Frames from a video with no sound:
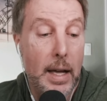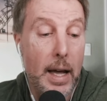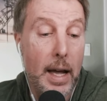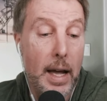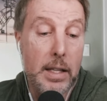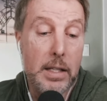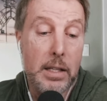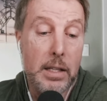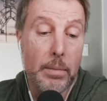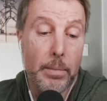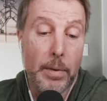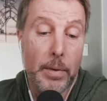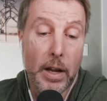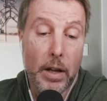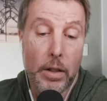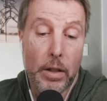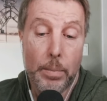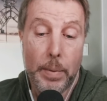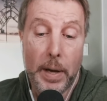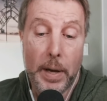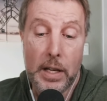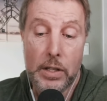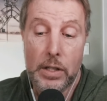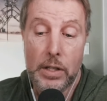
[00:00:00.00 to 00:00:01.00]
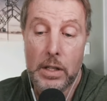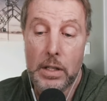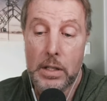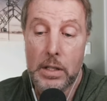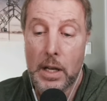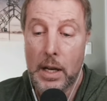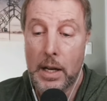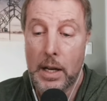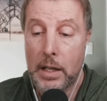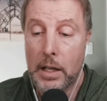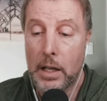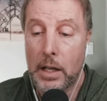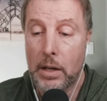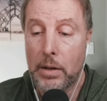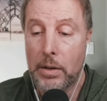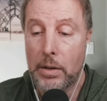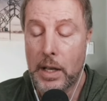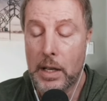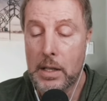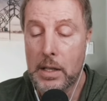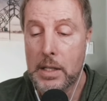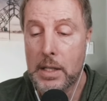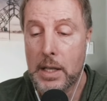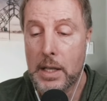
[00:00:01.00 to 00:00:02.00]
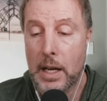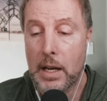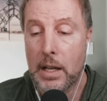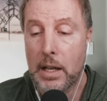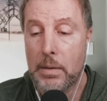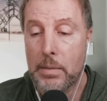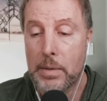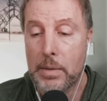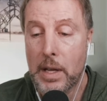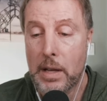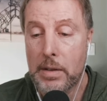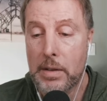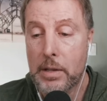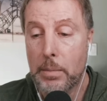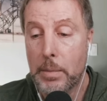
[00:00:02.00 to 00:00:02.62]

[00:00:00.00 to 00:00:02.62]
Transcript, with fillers: And some of my other patients, uh, you know, they'll say to themselves,